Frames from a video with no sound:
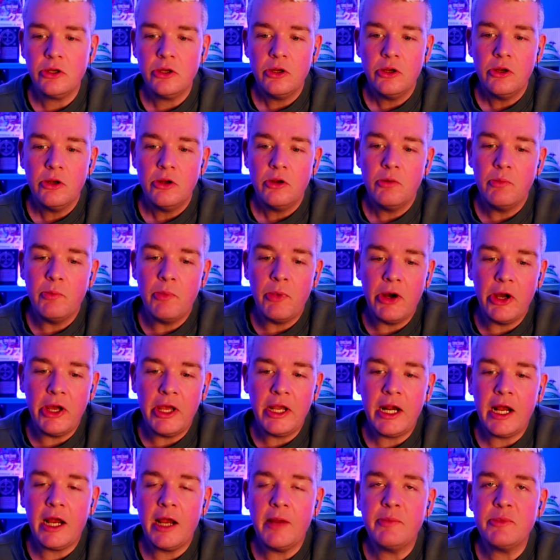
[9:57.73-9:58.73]
But
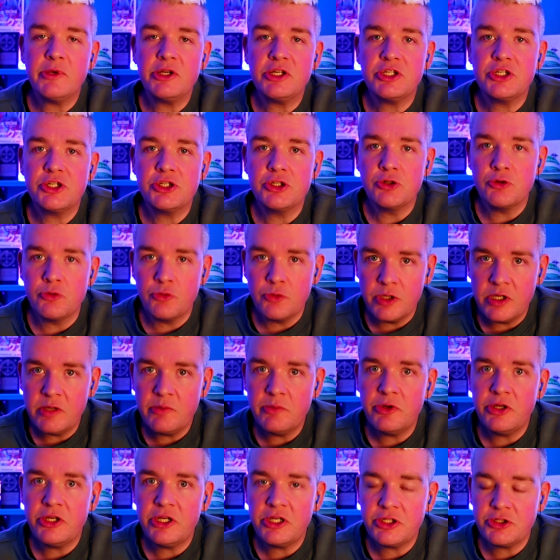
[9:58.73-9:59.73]
I'm
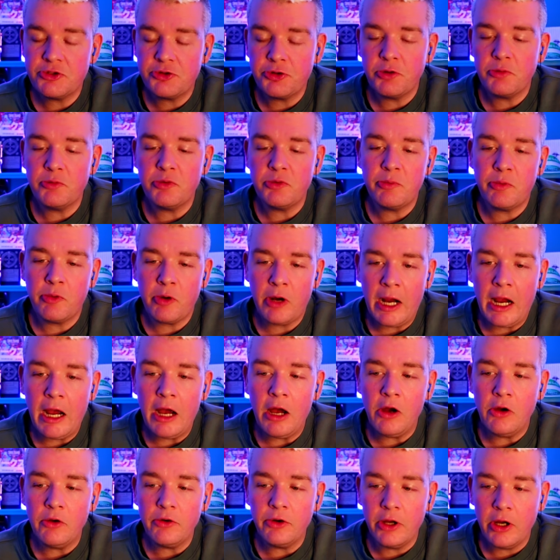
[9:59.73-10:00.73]
extremely, extremely
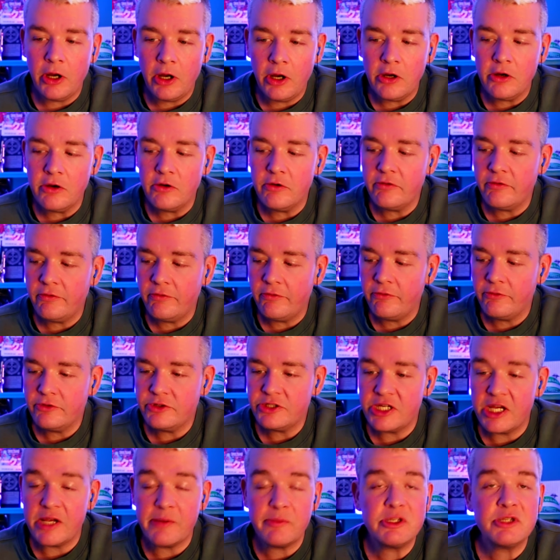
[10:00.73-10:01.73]
proud of
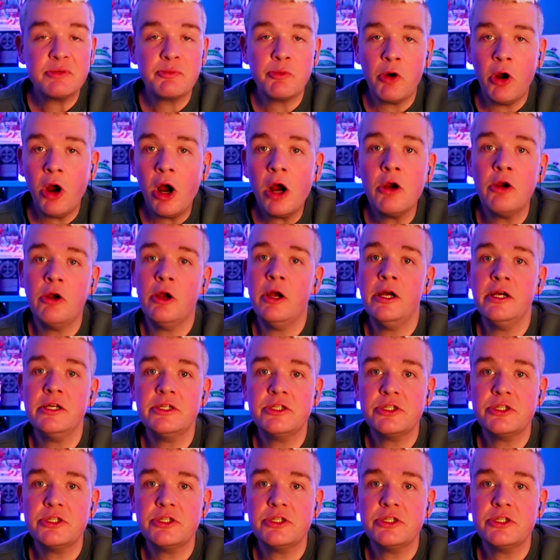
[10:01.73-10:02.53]
Tammy's progress.